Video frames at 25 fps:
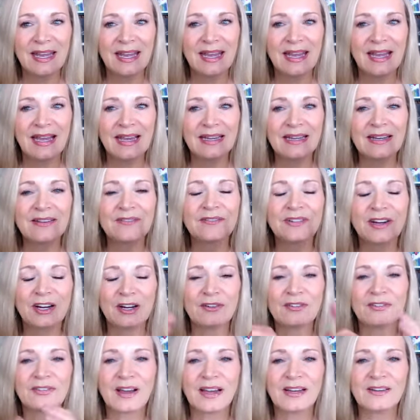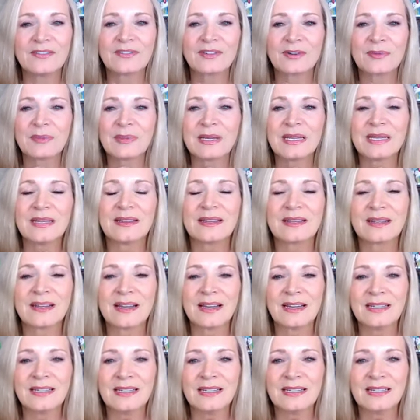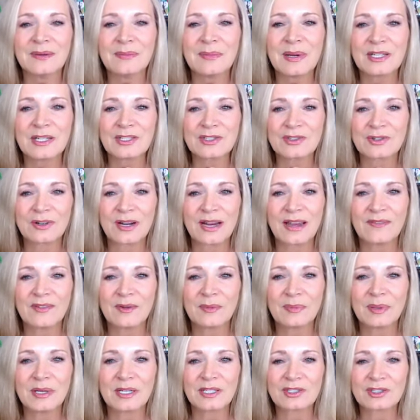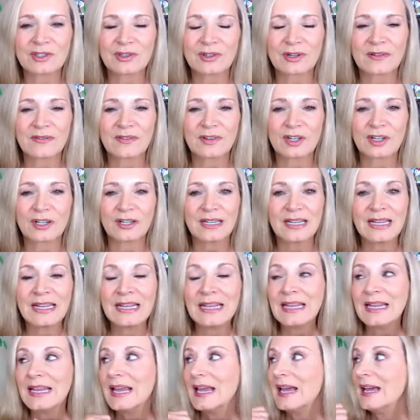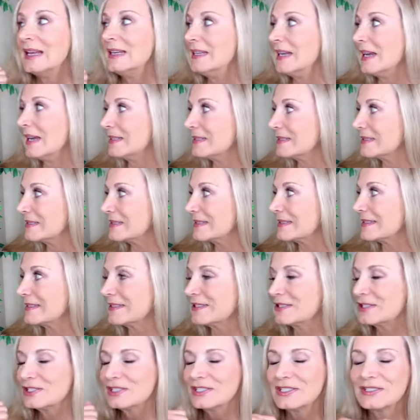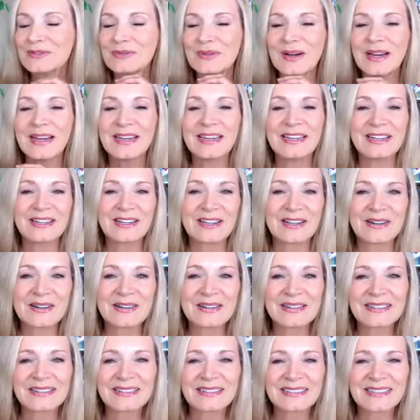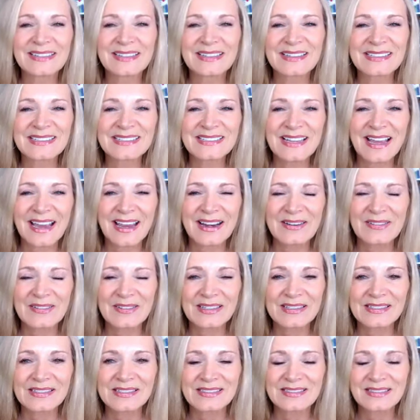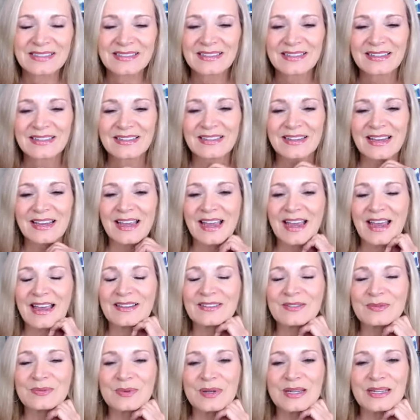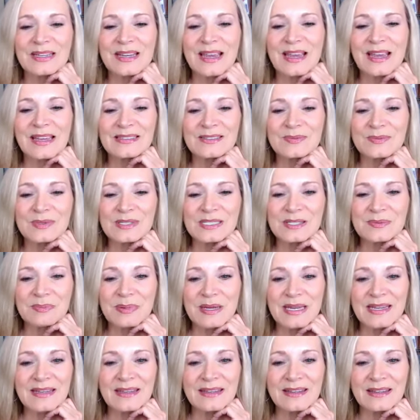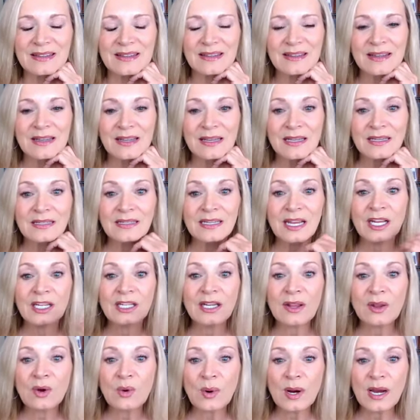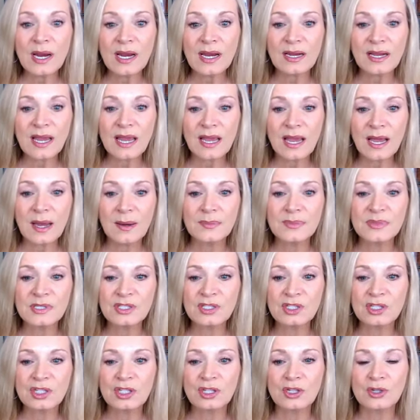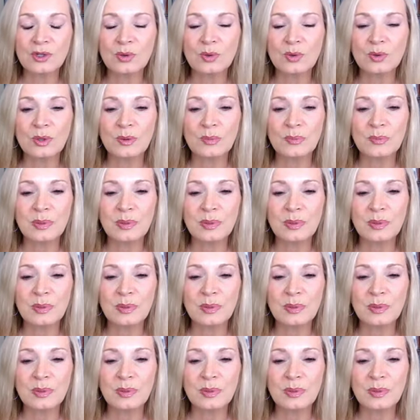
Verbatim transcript: and it verified for me that I need to make sure I have a picture of her. And yes, she's right here to the side of us as we as we speak. Now another way it comes to you would